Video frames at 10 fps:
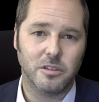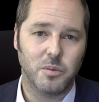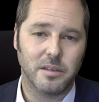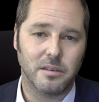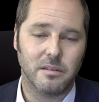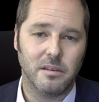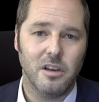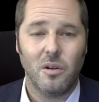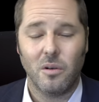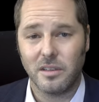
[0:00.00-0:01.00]
Twitter,
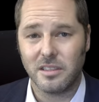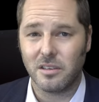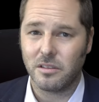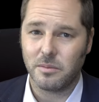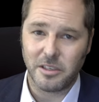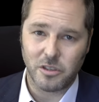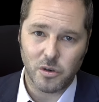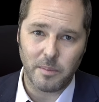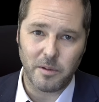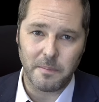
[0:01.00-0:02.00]
or there's going to be
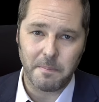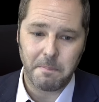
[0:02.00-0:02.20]
trouble.